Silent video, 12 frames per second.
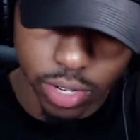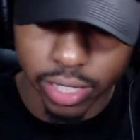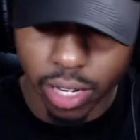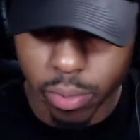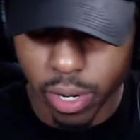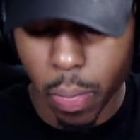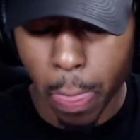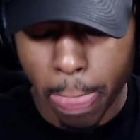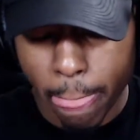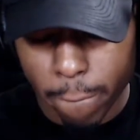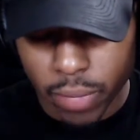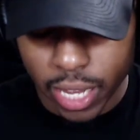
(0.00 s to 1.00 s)
there. But
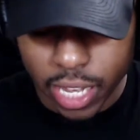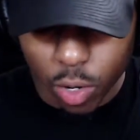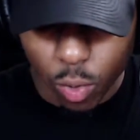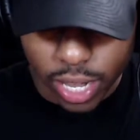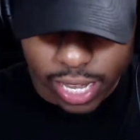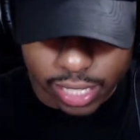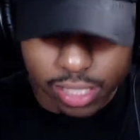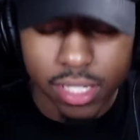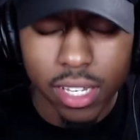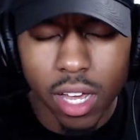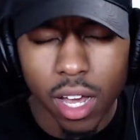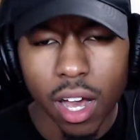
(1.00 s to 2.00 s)
anyways,
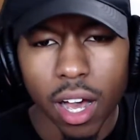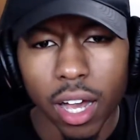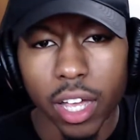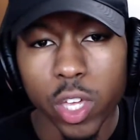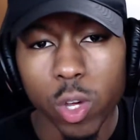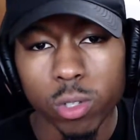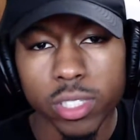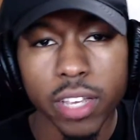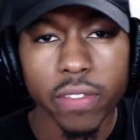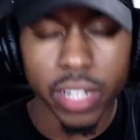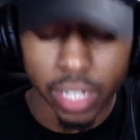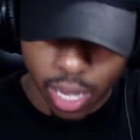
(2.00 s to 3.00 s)
a huge
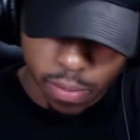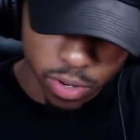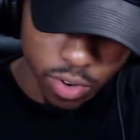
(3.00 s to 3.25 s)
dividend coming in right